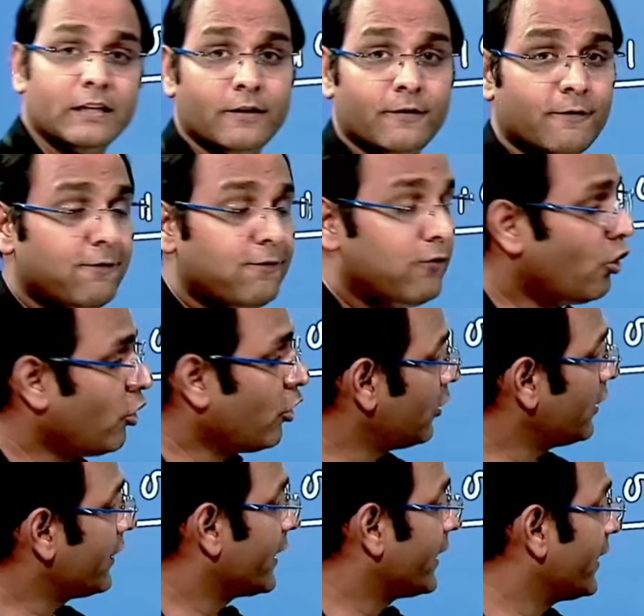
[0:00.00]

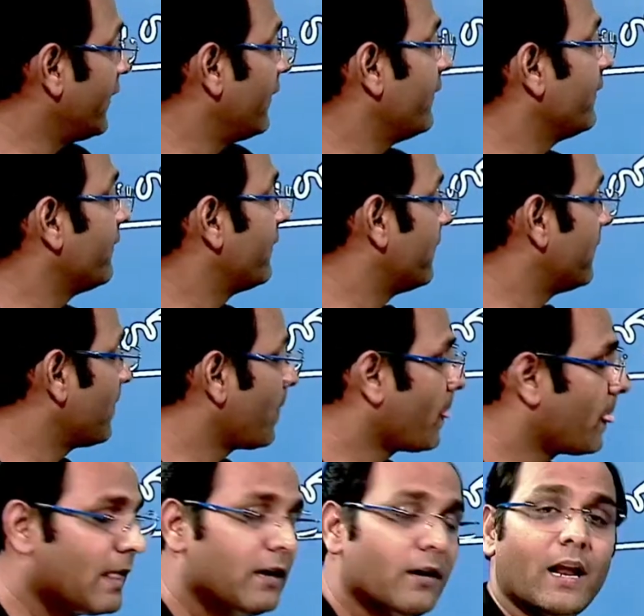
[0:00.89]
Forgive.
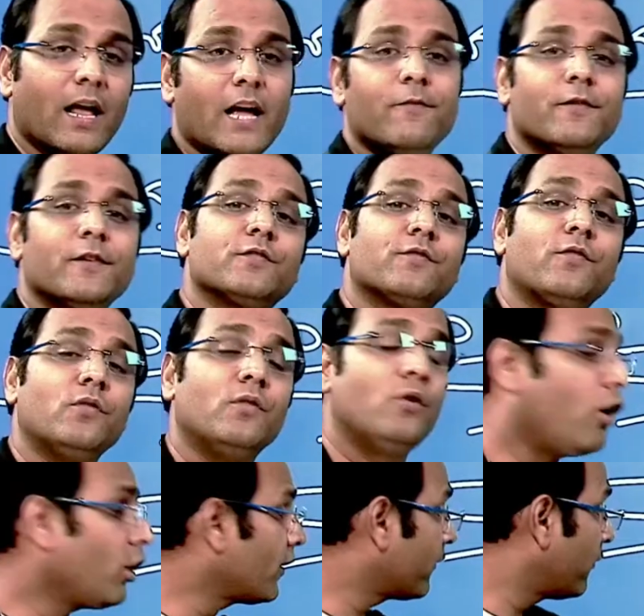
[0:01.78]
Life is for
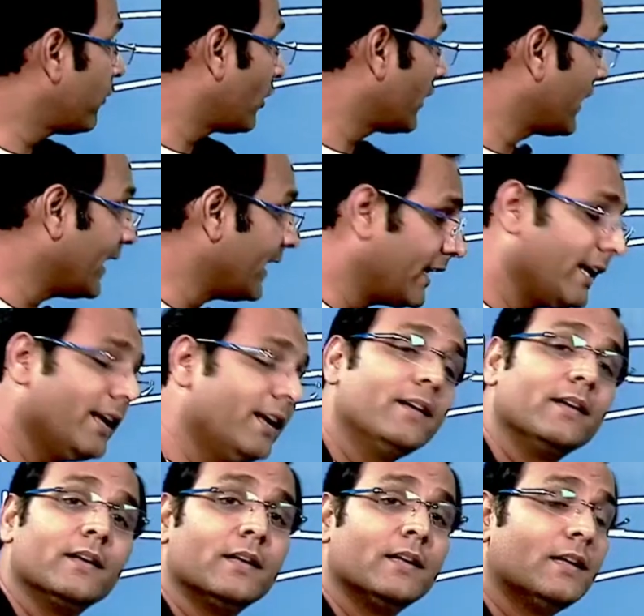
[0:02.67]
not forgetting.